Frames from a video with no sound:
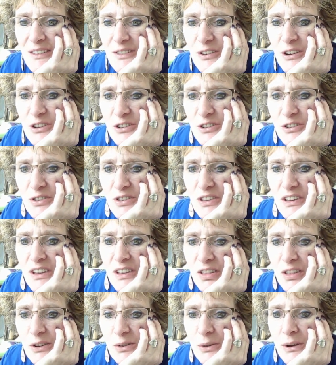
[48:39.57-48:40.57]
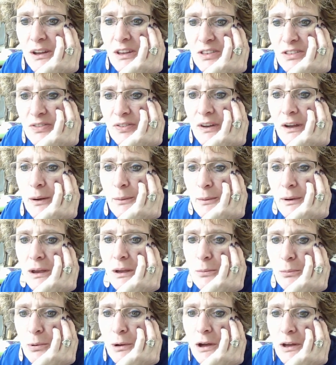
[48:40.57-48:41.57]
Richard said Lorraine's Fabric
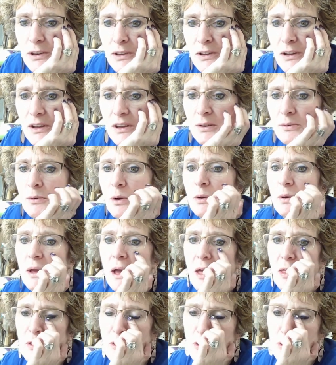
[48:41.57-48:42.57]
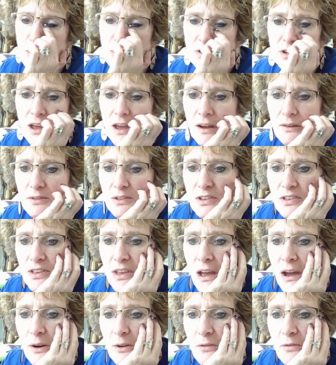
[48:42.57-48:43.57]
in Pawtucket, Rhode Island used to have
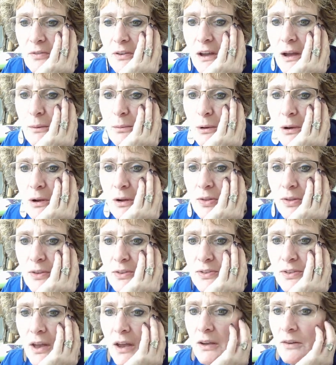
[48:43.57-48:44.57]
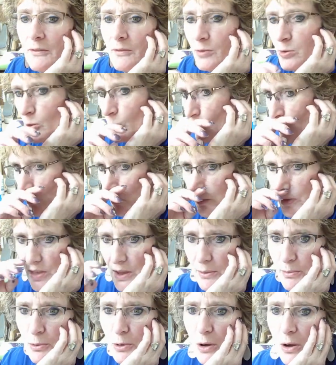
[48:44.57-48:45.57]
discounted fabric on the second floor, but
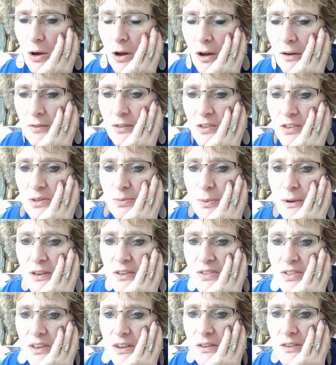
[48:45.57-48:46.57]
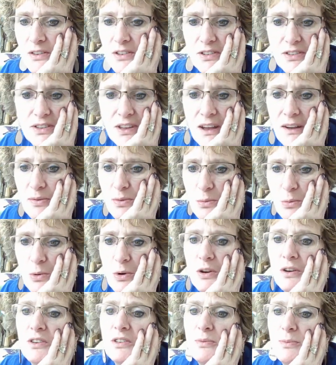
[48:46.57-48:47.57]
they put office space there and just have the
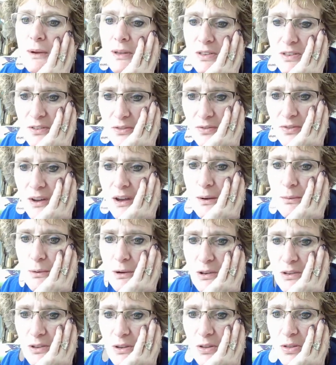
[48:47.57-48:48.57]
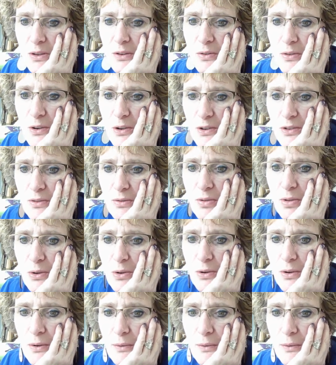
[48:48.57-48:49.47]
more expensive fabrics on the first floor.